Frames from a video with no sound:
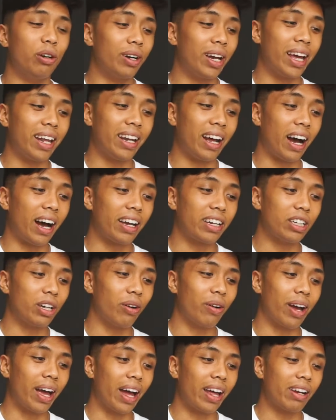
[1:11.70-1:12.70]
and I
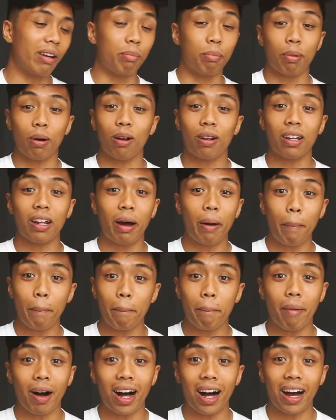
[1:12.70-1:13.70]
go ahead and pull up
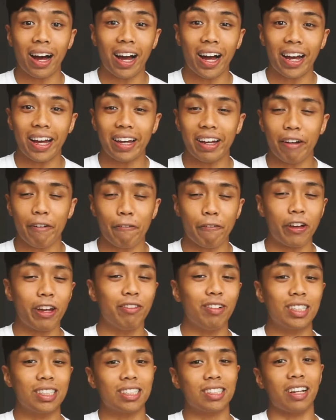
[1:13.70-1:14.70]
my
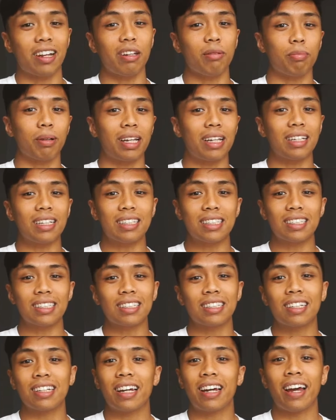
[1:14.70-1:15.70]
favorite study
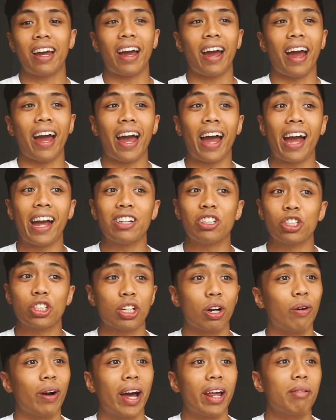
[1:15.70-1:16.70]
playlist and
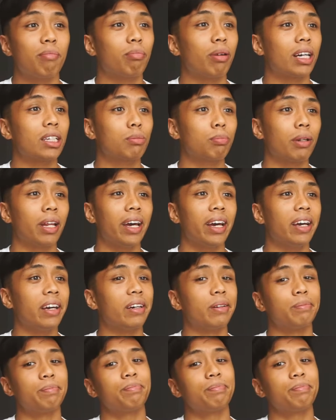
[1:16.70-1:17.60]
just go ahead and press play.